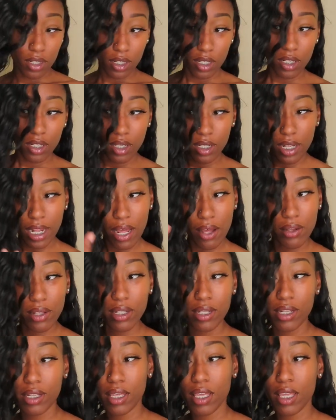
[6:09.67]
this is how
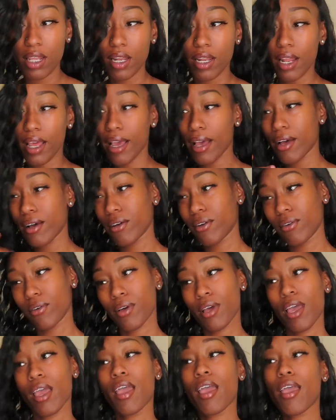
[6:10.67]
it's looking now.
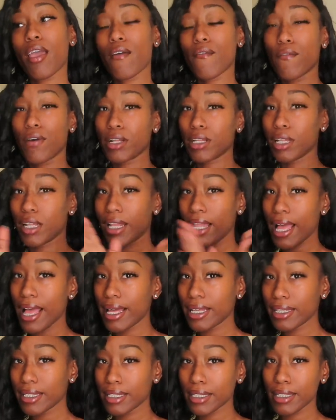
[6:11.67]
And for the
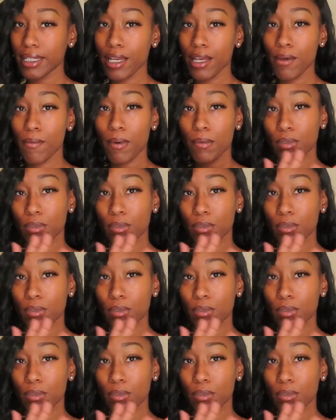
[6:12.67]
last step,